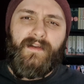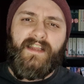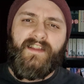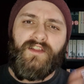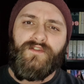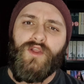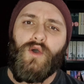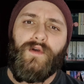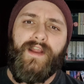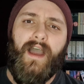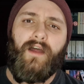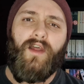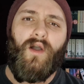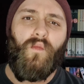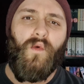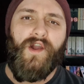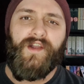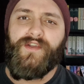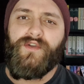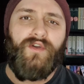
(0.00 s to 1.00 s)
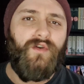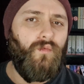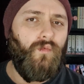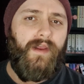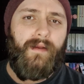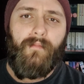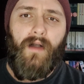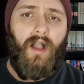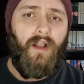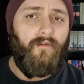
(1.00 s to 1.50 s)
to get the lowdown on where you can
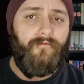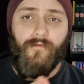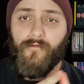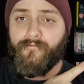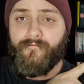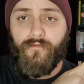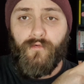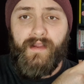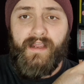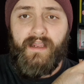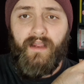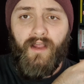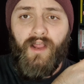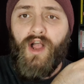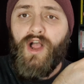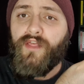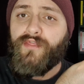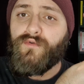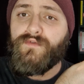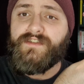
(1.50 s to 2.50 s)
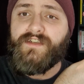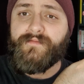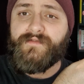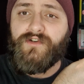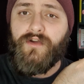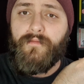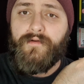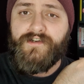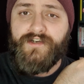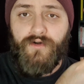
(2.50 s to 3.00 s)
read manga for free, through a
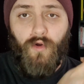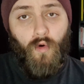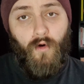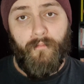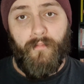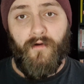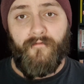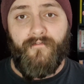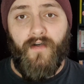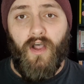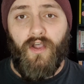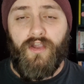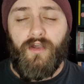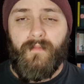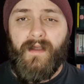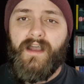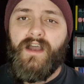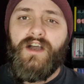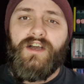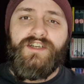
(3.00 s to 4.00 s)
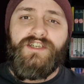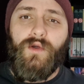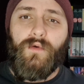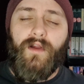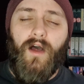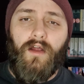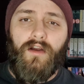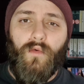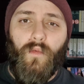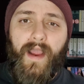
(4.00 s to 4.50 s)
subscription or per volume. Do
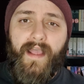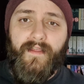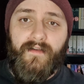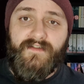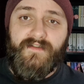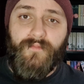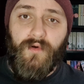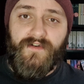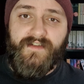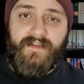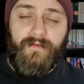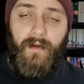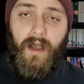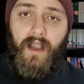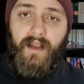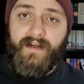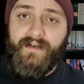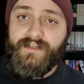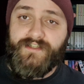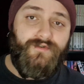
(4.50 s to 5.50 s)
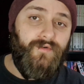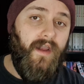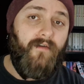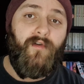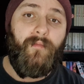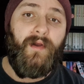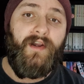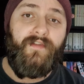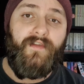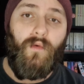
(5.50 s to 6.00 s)
it all in a way that supports the manga industry,
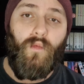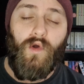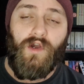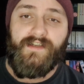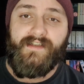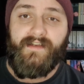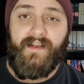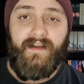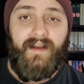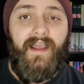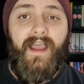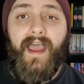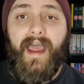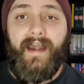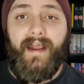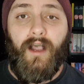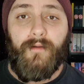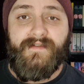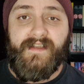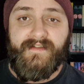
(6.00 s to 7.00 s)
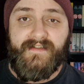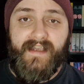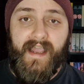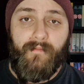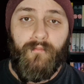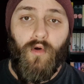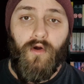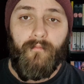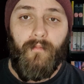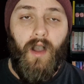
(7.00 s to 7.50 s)
everybody that works in it, and helps us
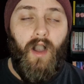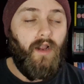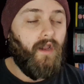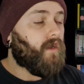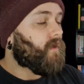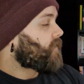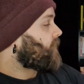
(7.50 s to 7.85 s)
get more manga